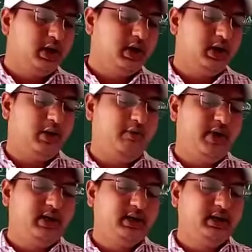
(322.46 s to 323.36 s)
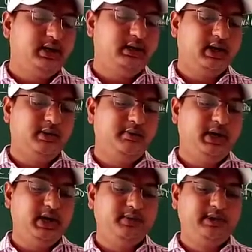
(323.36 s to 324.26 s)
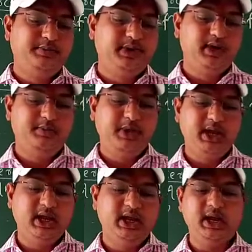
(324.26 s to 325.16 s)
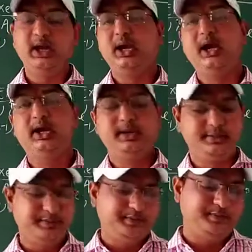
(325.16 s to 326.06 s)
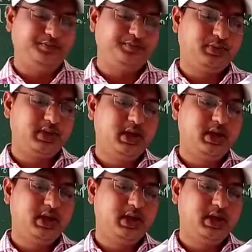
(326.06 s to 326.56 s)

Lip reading: when did the medieval period begin and end?